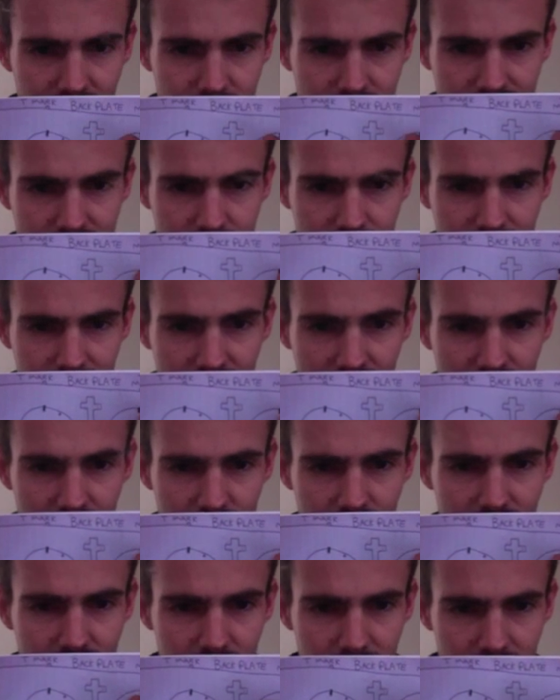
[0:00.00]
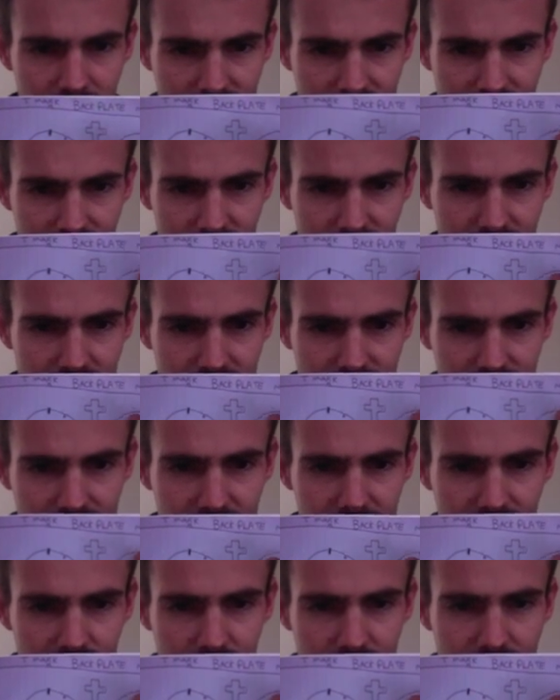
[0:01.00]
must be no oil pressure in this
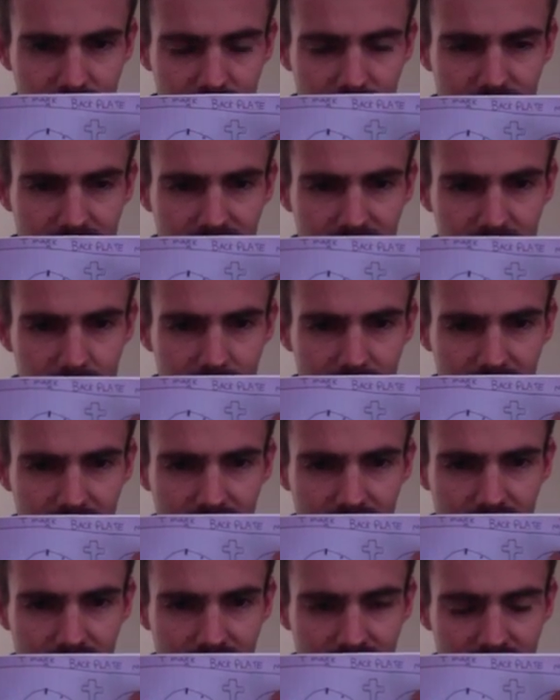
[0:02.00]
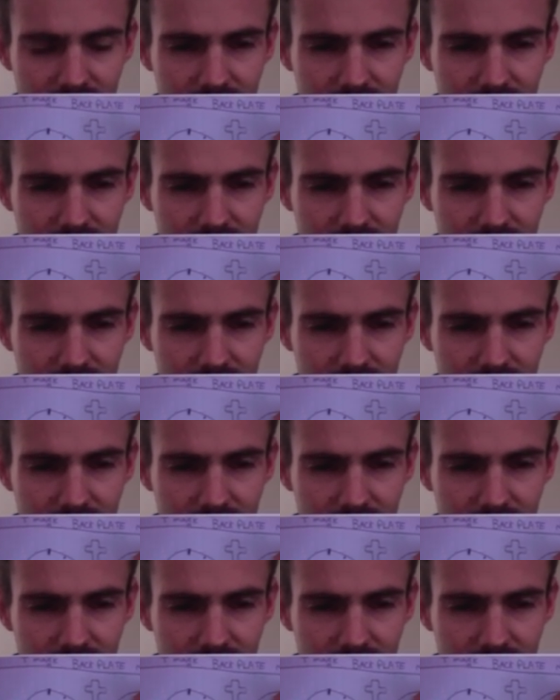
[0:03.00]
gear when you're putting it back on.